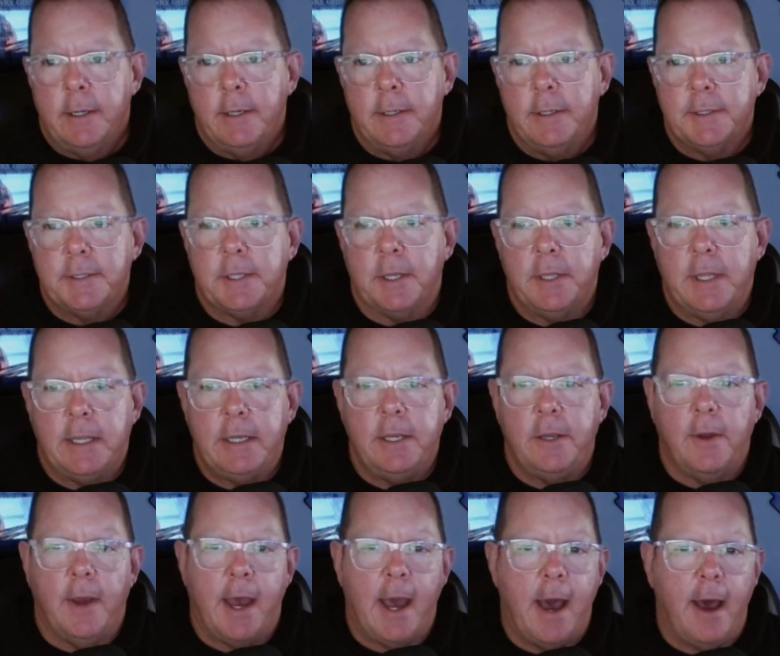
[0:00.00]
So then
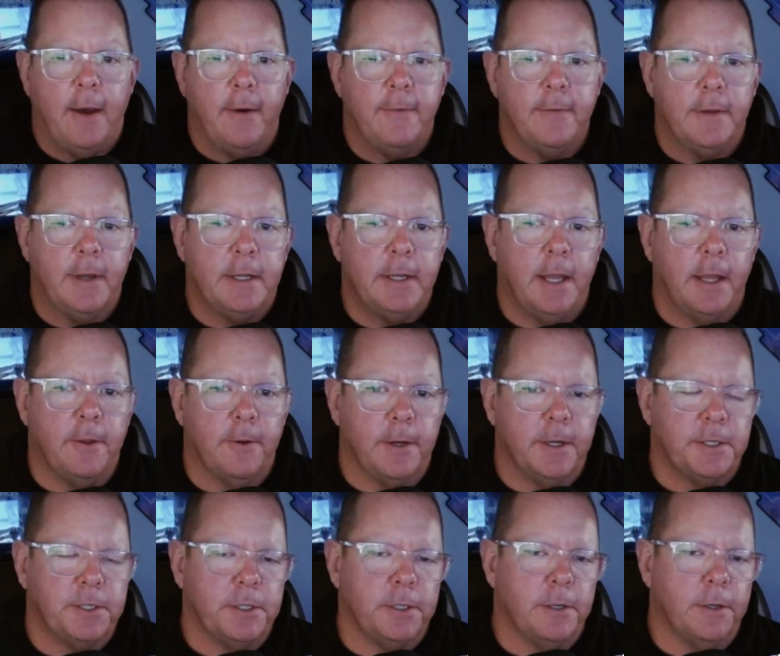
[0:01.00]
you have another
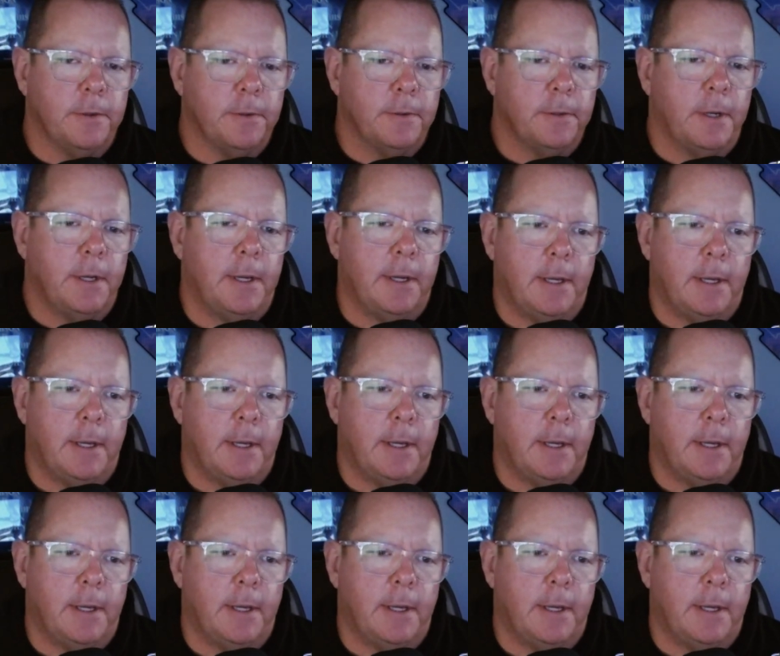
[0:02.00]
issue,